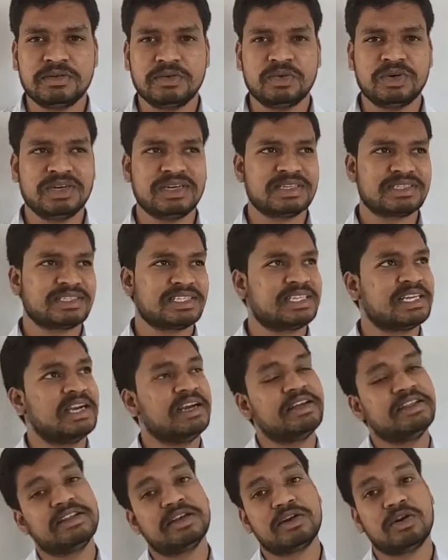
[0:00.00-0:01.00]
who are
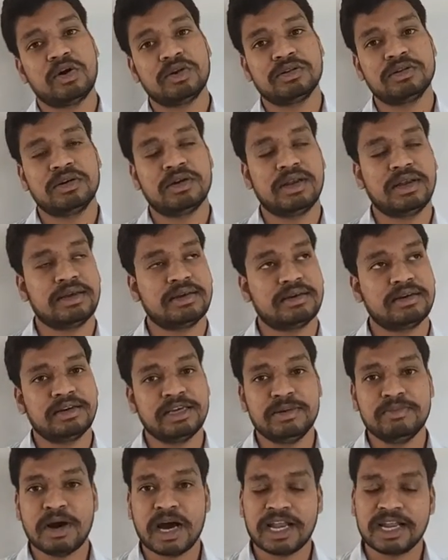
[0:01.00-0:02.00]
settled in the north,
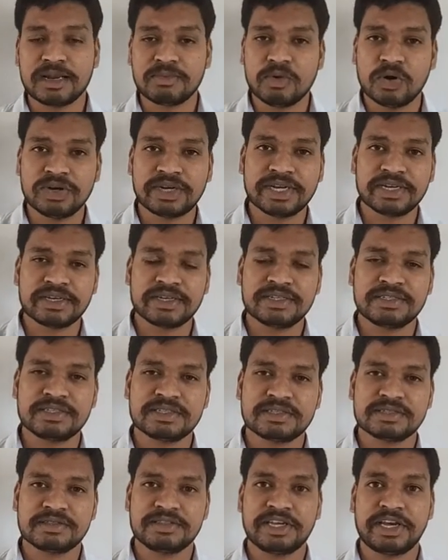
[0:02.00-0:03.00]
Himalayan mountain
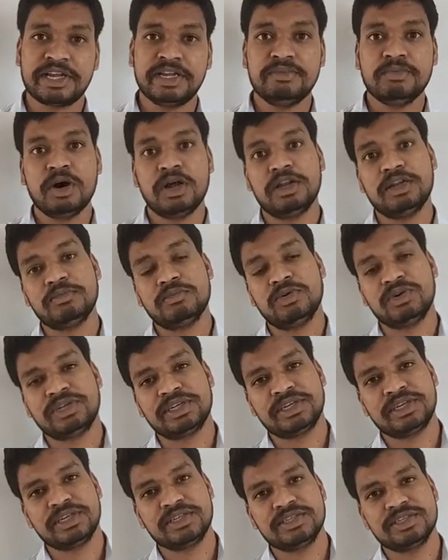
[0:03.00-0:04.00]
ranges. They are Himalayan
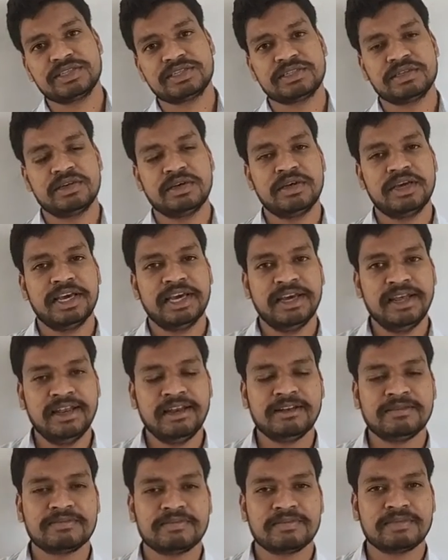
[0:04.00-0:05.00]
mountain ranges.
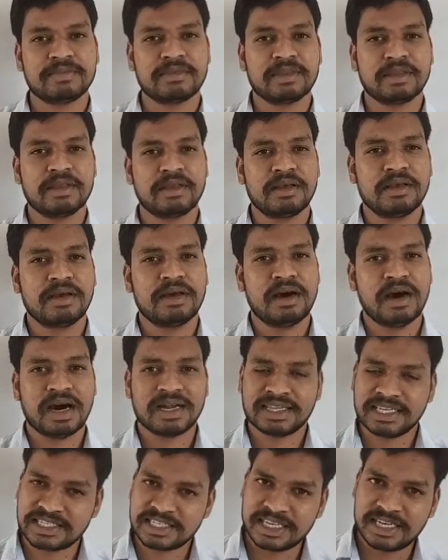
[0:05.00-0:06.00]
Hill. Are
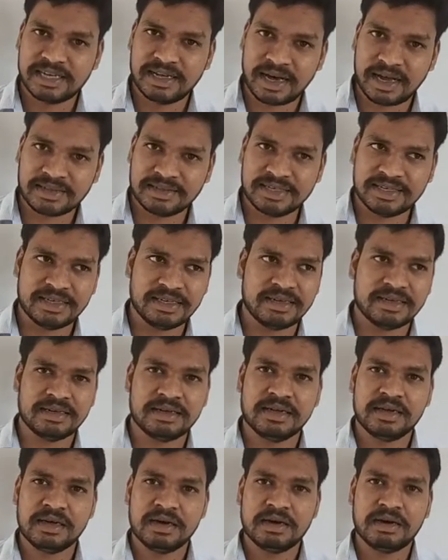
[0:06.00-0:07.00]
they
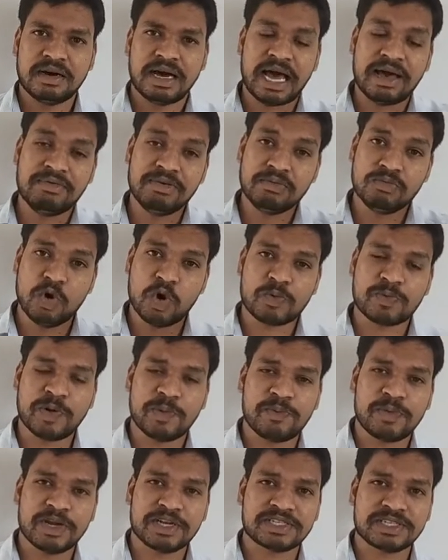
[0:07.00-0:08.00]
having more
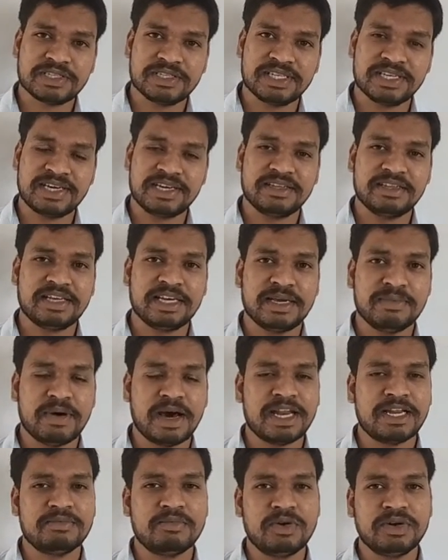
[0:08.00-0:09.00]
population there in the
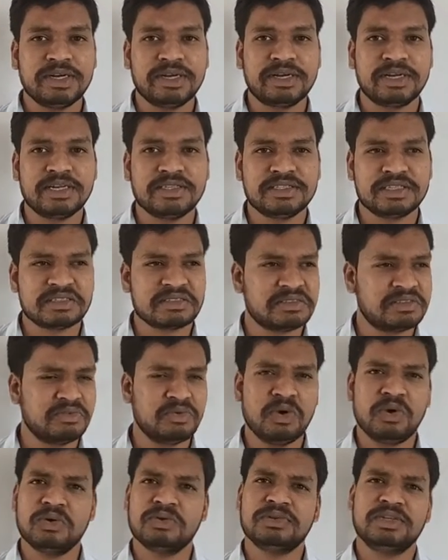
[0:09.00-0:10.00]
Himalayan mountain ranges?
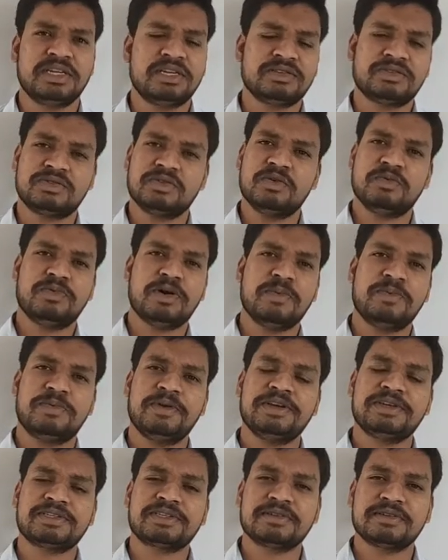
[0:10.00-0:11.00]
No, there is no
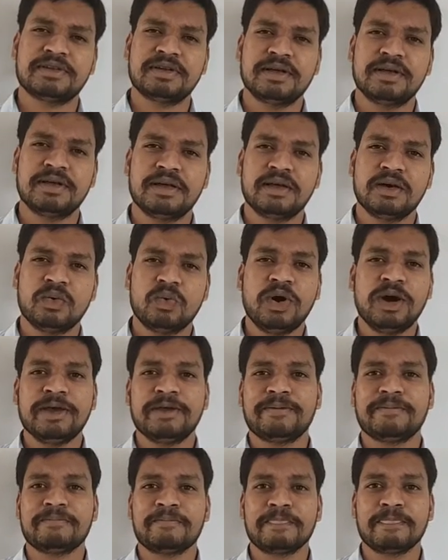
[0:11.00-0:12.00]
population. Why?
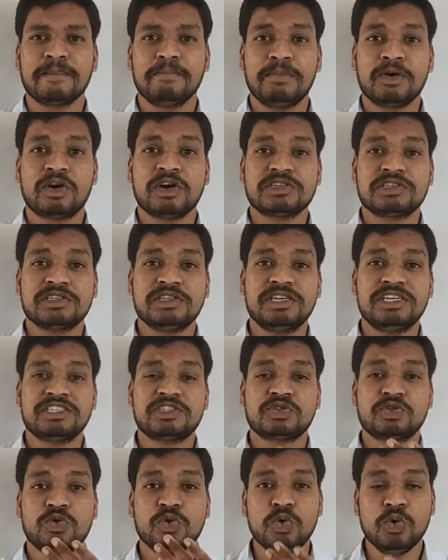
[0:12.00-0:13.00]
Because
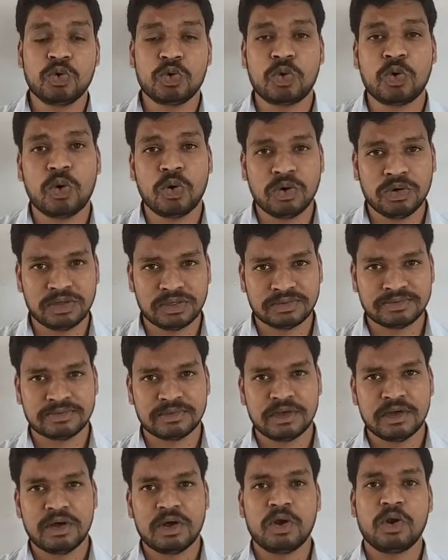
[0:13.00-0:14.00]
it's too
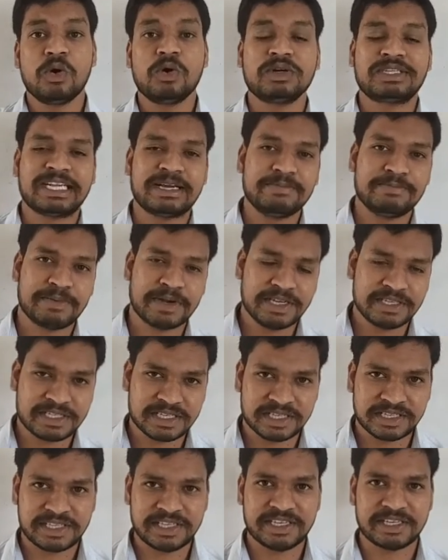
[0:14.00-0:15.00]
cold, low
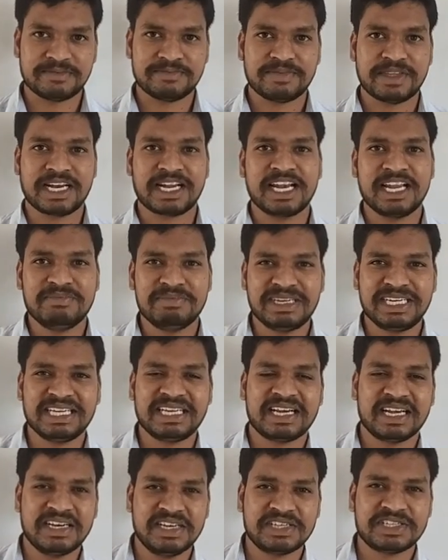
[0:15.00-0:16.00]
temperature there. The climatic
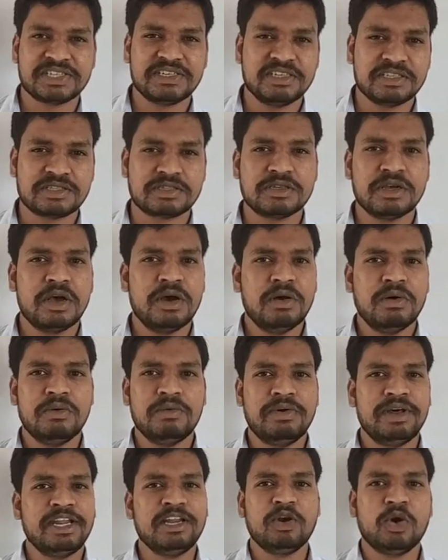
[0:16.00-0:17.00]
condition is
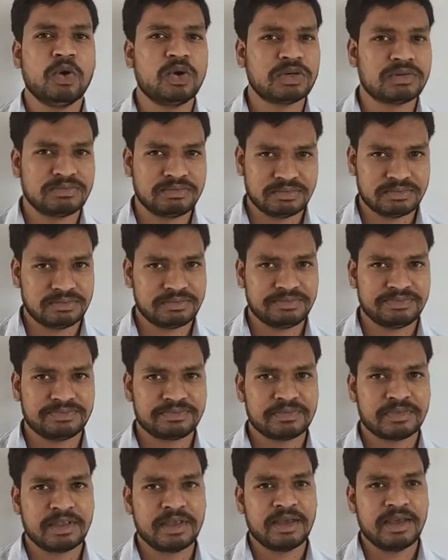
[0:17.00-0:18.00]
very low.
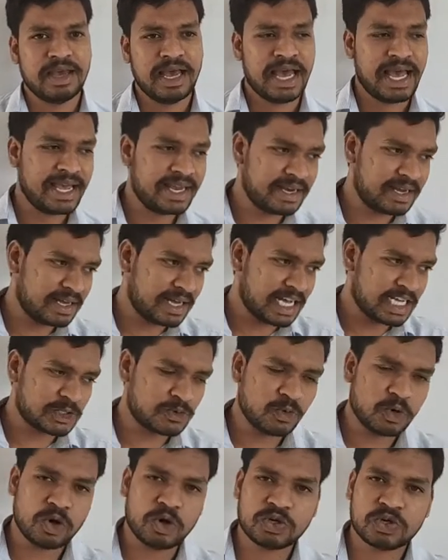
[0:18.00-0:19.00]
And as
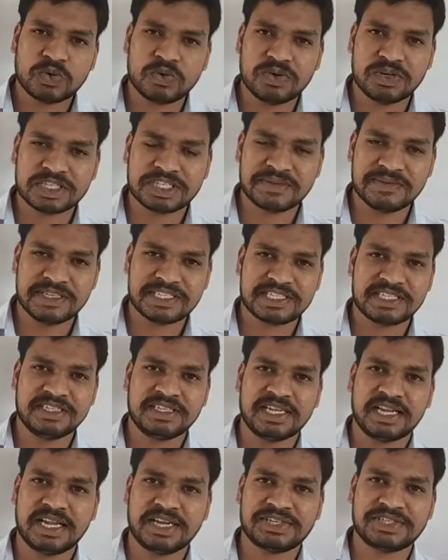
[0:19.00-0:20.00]
we go towards the
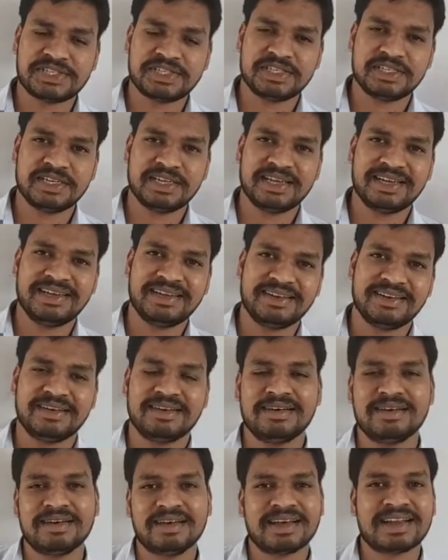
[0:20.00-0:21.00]
western direction in
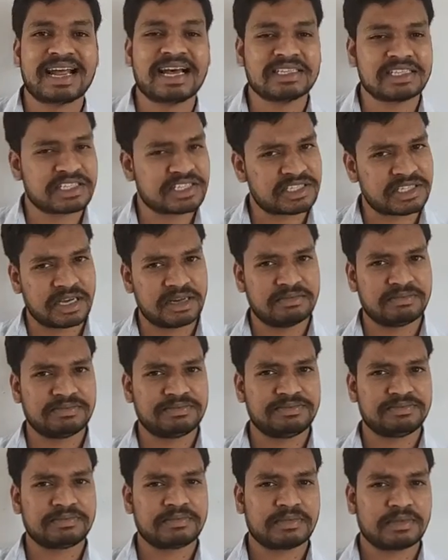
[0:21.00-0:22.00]
Rajasthan,